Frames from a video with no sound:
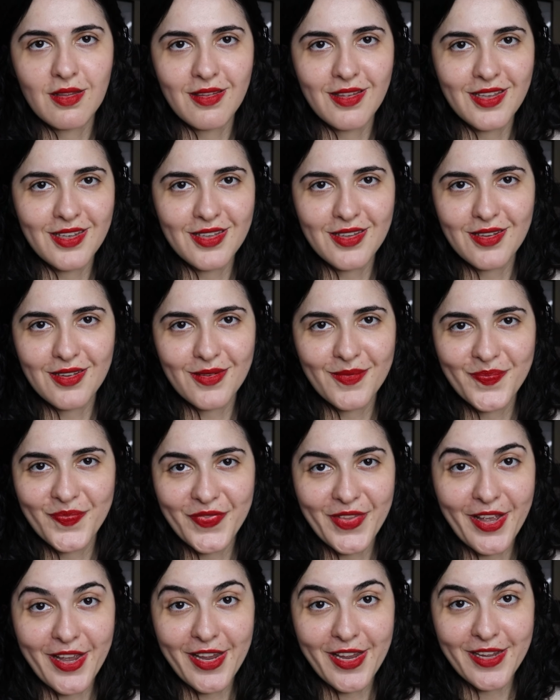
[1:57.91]
the
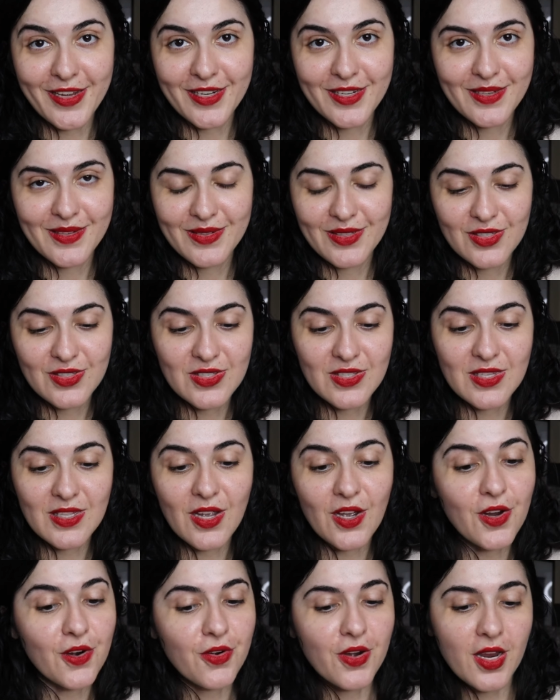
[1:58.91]

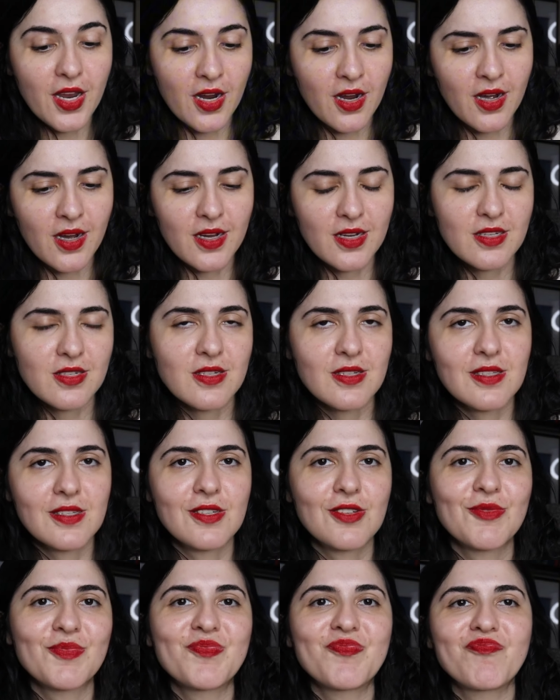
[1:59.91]
starring cast